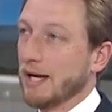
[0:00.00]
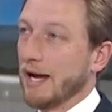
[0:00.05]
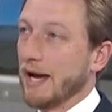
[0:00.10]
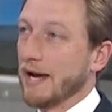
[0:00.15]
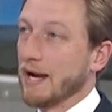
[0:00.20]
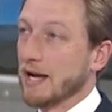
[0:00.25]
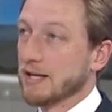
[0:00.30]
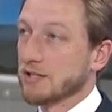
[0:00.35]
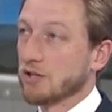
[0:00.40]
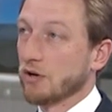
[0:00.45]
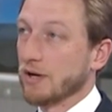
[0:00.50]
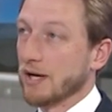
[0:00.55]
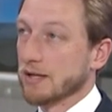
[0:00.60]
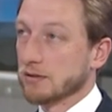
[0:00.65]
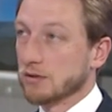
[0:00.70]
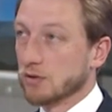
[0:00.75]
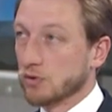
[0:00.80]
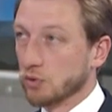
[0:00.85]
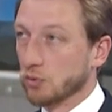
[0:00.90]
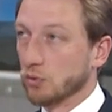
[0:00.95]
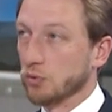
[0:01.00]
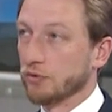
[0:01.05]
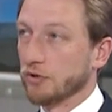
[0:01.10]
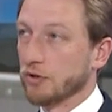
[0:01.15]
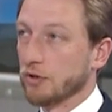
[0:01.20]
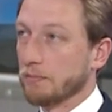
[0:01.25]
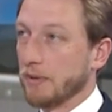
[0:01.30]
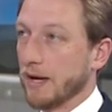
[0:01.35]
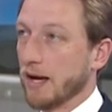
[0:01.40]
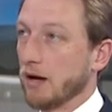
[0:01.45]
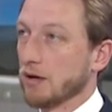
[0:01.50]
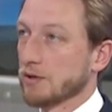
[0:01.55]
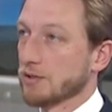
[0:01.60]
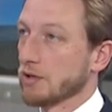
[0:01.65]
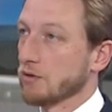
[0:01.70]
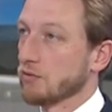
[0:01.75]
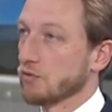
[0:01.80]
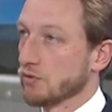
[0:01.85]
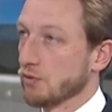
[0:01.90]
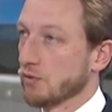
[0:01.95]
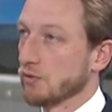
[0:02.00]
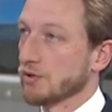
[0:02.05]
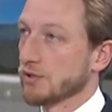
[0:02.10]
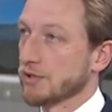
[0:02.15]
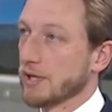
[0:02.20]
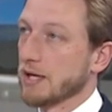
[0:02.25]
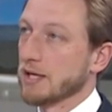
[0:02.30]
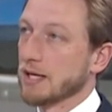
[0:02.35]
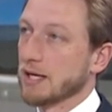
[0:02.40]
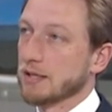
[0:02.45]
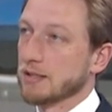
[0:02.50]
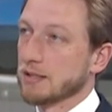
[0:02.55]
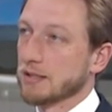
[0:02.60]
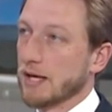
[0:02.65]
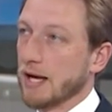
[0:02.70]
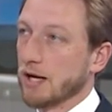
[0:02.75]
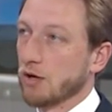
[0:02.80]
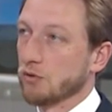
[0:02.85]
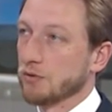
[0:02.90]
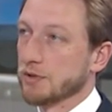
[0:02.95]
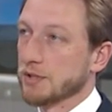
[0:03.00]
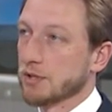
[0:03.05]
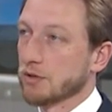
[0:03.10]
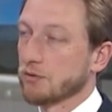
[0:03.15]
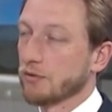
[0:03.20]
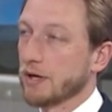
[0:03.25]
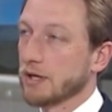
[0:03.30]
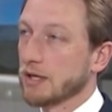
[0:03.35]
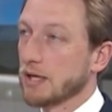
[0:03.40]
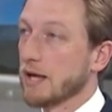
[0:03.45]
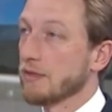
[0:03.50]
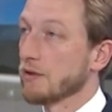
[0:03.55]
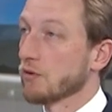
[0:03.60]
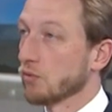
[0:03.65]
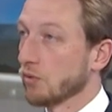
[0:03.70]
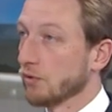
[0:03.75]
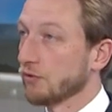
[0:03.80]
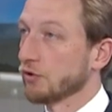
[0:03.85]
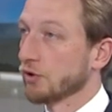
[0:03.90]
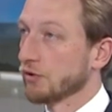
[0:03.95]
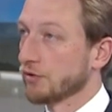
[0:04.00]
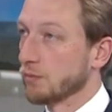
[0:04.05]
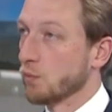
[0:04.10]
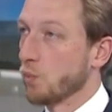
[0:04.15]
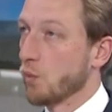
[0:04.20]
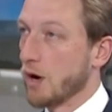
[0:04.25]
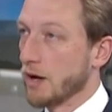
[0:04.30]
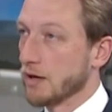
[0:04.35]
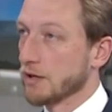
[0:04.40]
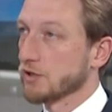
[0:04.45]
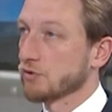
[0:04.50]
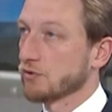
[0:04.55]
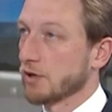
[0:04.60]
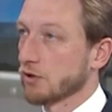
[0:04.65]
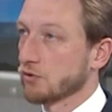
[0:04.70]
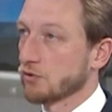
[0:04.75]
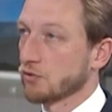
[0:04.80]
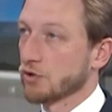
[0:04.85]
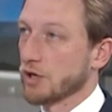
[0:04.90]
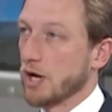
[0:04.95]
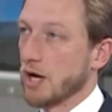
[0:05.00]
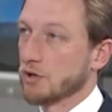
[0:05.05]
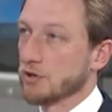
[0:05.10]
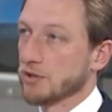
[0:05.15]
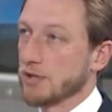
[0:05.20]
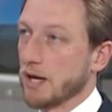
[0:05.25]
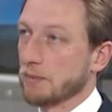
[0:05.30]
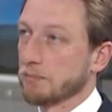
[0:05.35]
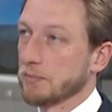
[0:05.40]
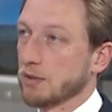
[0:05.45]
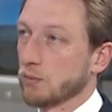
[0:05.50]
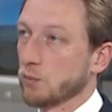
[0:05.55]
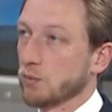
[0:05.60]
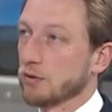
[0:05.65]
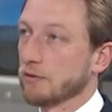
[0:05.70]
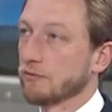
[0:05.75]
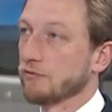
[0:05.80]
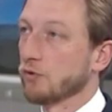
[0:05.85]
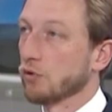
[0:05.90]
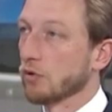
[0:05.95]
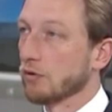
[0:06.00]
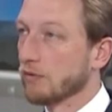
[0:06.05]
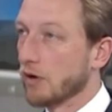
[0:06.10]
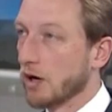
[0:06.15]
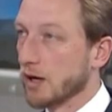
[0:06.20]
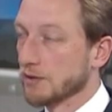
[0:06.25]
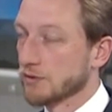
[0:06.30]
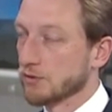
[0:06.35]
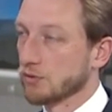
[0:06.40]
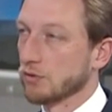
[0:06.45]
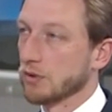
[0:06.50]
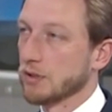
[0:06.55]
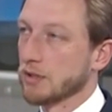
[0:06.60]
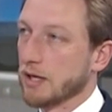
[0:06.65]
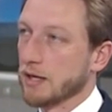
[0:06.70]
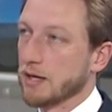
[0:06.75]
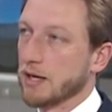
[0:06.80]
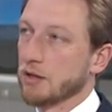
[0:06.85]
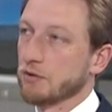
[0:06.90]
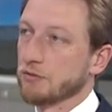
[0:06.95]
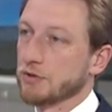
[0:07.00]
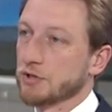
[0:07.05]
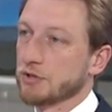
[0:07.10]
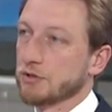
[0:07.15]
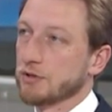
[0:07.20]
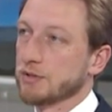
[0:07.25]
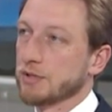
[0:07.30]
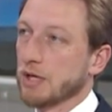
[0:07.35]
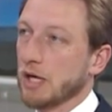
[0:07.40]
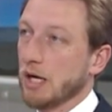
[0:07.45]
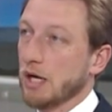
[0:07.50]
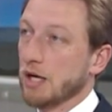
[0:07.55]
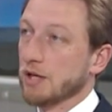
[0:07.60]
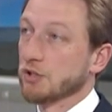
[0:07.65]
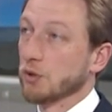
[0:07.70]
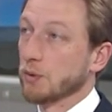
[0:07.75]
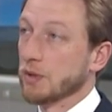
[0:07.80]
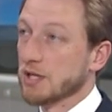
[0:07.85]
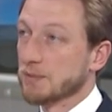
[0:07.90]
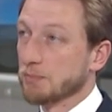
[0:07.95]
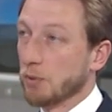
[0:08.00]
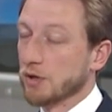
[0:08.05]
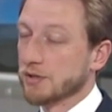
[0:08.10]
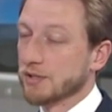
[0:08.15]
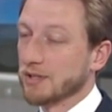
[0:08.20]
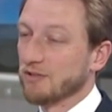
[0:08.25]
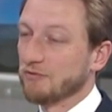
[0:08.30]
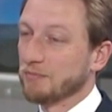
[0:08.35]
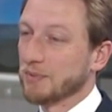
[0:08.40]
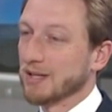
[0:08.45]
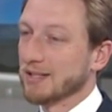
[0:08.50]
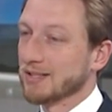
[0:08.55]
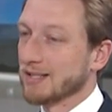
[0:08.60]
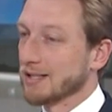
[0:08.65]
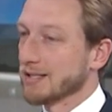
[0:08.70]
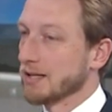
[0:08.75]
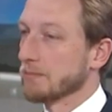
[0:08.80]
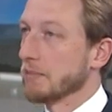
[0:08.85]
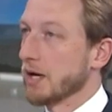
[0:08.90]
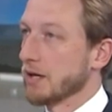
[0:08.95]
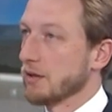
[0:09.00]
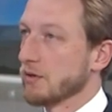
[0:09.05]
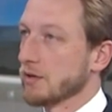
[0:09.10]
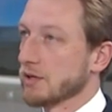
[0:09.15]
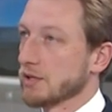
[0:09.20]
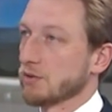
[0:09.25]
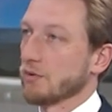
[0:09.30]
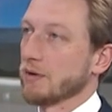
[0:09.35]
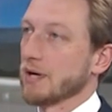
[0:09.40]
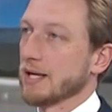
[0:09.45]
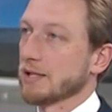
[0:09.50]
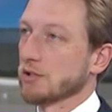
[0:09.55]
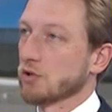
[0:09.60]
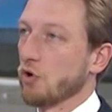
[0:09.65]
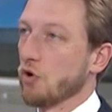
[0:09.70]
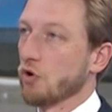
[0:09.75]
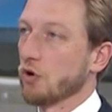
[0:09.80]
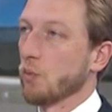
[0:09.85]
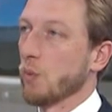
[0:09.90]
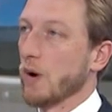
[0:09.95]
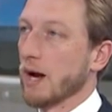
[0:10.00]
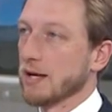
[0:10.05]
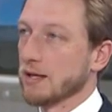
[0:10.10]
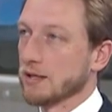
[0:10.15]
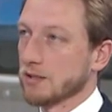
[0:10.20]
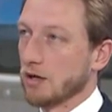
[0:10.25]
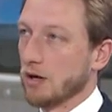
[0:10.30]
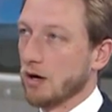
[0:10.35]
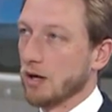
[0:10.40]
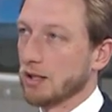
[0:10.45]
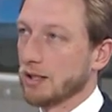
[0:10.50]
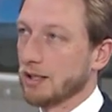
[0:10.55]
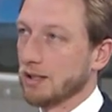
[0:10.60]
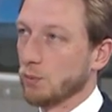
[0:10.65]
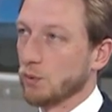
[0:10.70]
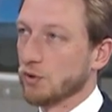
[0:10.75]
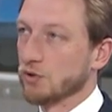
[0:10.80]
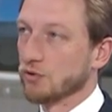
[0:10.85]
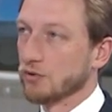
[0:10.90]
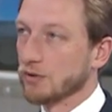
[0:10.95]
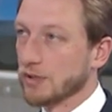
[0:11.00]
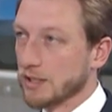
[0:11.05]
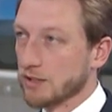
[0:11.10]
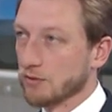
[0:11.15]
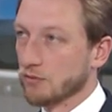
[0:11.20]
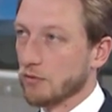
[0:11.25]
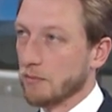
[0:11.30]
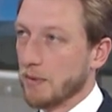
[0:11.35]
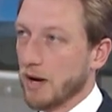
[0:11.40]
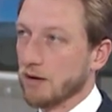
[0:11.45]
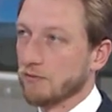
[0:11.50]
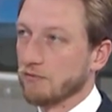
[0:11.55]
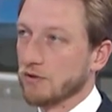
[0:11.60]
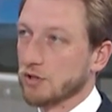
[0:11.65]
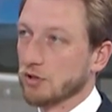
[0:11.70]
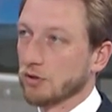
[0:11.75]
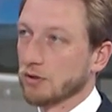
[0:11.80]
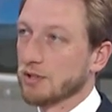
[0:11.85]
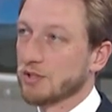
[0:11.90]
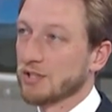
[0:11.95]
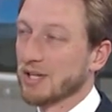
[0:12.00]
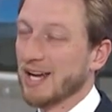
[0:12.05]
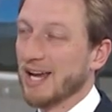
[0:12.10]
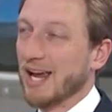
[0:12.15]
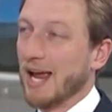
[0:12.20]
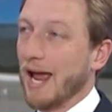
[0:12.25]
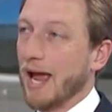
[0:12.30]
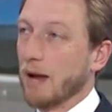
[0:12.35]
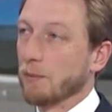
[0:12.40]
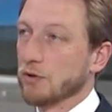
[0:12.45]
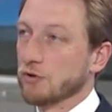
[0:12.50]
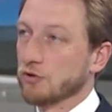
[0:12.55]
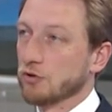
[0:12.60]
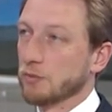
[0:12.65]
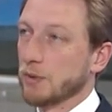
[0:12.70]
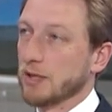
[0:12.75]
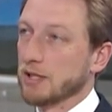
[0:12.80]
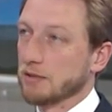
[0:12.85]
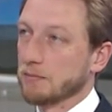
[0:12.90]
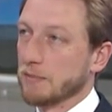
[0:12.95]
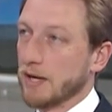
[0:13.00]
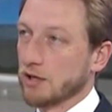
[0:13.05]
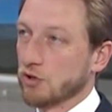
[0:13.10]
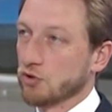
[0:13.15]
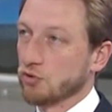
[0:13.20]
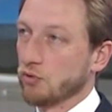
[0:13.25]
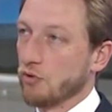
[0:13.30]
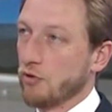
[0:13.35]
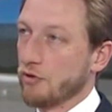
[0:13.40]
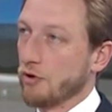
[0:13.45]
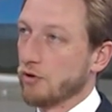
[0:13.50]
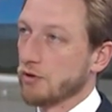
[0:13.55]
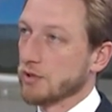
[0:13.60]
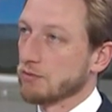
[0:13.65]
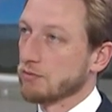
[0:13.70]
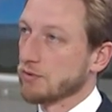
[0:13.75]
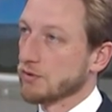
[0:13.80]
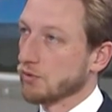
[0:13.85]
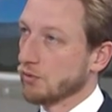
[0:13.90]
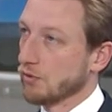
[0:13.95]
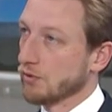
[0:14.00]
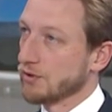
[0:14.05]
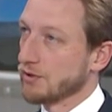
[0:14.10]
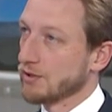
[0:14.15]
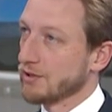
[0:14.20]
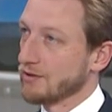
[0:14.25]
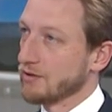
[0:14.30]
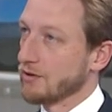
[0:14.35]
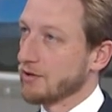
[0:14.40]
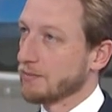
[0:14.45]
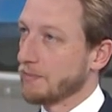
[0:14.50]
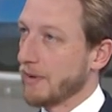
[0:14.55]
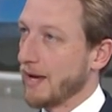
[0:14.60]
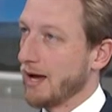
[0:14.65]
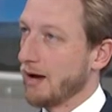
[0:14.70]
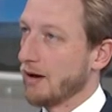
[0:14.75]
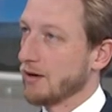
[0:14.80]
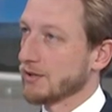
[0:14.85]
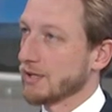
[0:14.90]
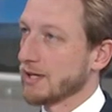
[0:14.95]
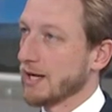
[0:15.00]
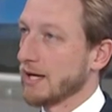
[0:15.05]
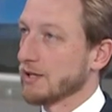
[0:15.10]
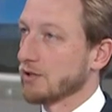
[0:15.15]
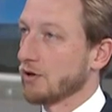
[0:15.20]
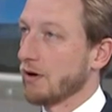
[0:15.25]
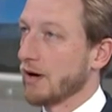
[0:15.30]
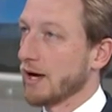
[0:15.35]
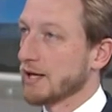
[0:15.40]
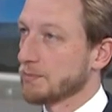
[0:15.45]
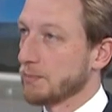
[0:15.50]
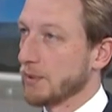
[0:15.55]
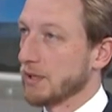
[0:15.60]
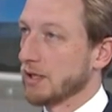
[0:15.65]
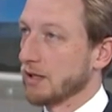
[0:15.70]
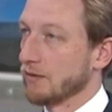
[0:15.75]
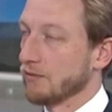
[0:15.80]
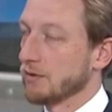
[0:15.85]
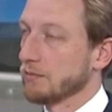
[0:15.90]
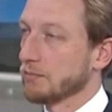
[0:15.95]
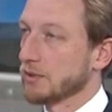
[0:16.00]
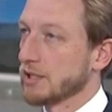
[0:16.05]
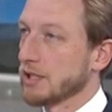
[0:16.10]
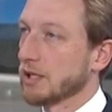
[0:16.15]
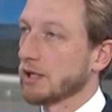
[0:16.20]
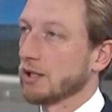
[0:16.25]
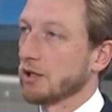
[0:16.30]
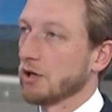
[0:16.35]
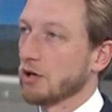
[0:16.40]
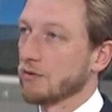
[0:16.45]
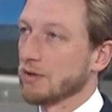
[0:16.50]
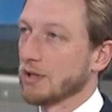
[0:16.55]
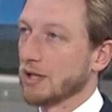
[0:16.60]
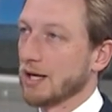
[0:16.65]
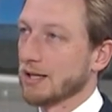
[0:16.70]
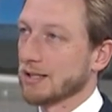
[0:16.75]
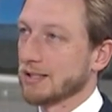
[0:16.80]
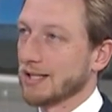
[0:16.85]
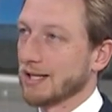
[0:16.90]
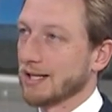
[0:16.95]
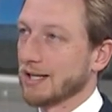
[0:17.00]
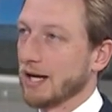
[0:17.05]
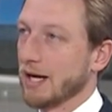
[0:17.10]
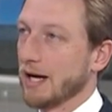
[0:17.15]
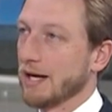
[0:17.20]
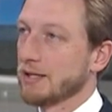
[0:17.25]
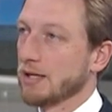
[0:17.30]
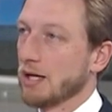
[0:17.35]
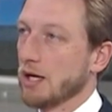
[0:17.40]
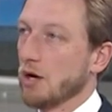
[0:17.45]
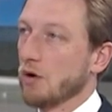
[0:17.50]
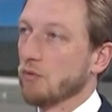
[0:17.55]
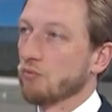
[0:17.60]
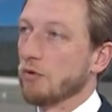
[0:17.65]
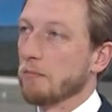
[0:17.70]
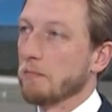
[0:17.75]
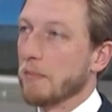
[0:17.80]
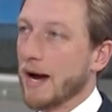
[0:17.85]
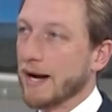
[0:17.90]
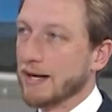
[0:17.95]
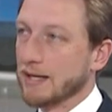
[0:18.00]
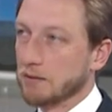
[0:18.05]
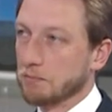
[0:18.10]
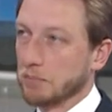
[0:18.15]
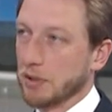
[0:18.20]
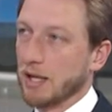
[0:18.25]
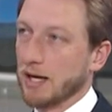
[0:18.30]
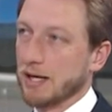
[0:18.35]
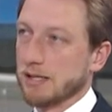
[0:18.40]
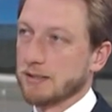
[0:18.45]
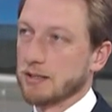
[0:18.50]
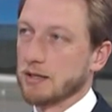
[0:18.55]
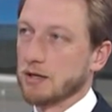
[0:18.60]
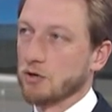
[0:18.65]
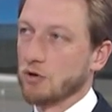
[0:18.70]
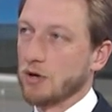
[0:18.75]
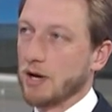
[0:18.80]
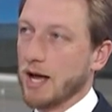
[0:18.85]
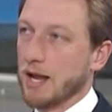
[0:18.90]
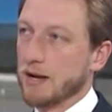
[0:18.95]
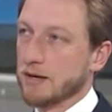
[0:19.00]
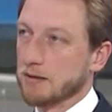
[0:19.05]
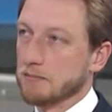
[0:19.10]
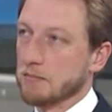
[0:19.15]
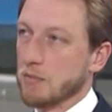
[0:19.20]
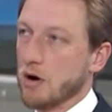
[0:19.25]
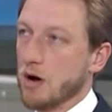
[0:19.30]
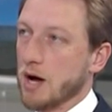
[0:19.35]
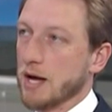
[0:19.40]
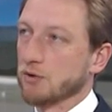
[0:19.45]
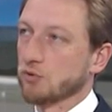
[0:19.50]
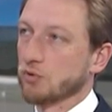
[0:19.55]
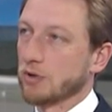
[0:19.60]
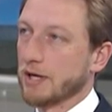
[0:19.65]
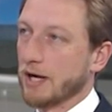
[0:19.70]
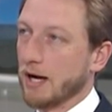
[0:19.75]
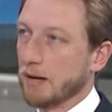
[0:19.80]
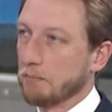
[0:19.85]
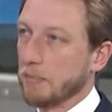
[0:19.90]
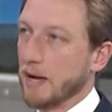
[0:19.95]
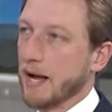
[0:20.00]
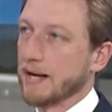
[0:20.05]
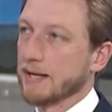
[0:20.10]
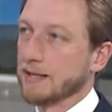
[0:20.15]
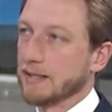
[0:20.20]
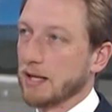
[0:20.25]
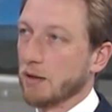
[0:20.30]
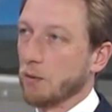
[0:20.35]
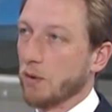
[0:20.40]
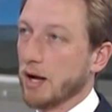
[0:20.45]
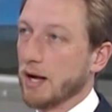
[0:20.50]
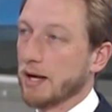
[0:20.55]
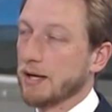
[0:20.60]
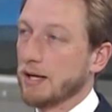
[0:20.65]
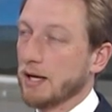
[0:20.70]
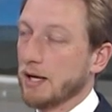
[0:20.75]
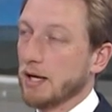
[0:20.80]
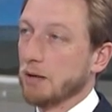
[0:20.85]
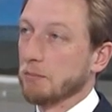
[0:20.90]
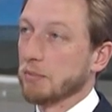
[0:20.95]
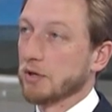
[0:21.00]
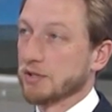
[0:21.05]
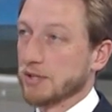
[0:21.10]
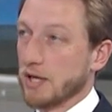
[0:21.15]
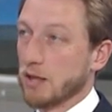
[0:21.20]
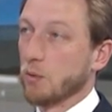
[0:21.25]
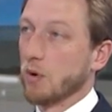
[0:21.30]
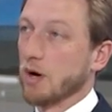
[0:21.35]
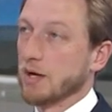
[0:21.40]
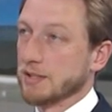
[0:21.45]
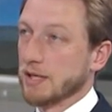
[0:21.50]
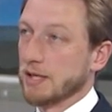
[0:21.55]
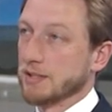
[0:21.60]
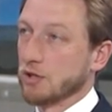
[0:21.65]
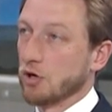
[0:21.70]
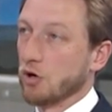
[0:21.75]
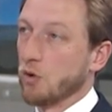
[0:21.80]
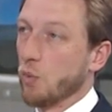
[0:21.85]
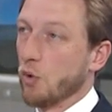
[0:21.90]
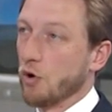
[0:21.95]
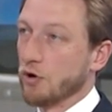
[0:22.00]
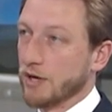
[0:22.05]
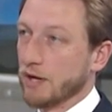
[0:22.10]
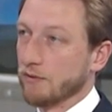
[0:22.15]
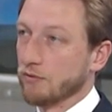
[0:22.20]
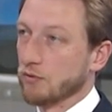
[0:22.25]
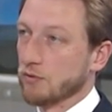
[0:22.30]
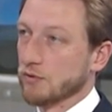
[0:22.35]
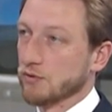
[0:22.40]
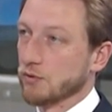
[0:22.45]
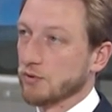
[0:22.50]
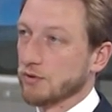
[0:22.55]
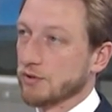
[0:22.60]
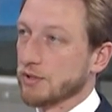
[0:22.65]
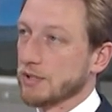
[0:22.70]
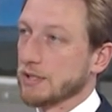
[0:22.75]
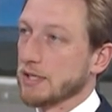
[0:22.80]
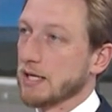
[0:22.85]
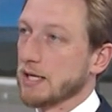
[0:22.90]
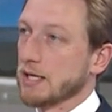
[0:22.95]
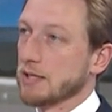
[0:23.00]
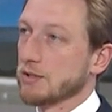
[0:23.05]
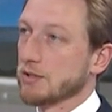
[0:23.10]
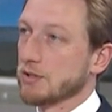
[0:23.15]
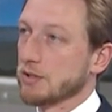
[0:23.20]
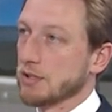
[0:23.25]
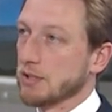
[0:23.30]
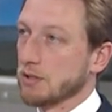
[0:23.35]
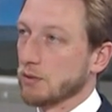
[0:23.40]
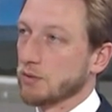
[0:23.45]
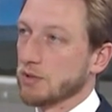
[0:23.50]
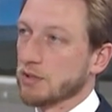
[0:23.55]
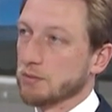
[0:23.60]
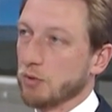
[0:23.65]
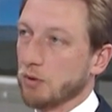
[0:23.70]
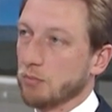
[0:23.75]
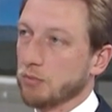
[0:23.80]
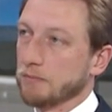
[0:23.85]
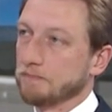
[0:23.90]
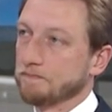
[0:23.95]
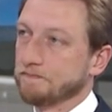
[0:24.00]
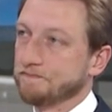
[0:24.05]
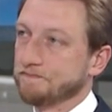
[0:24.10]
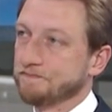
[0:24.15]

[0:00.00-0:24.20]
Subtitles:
And ASIO has the tools and the powers and the resources they need to tackle this threat, and there are also some wider structural changes happening with the fall of ISIL and other issues. So it is positive, but it doesn't mean that this threat has gone away entirely. We do need to remain vigilant, and we do need to make sure that those resources and those powers that ASIO has been given, particularly over the last decade, remain in place and are not undermined or cut back in any way, because otherwise ASIO won't have the resources it needs to deal with this problem.